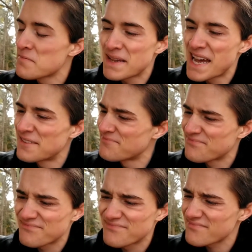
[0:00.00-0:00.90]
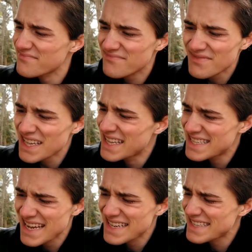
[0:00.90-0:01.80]
But yeah. The
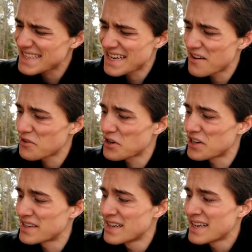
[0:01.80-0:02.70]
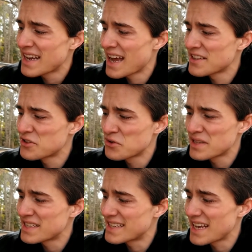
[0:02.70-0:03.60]
taste is not very good.
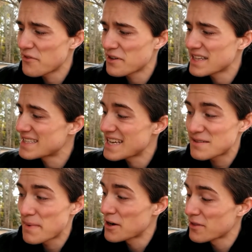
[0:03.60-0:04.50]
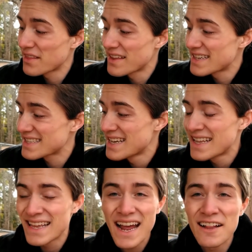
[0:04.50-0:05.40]
Calendula definitely tastes better than this.
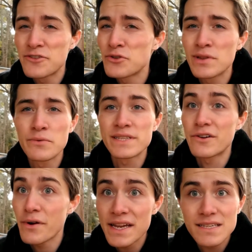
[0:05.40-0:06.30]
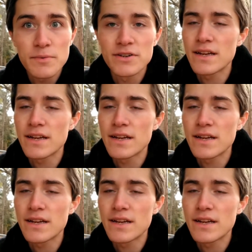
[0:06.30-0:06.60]
The Calendula was a great experience.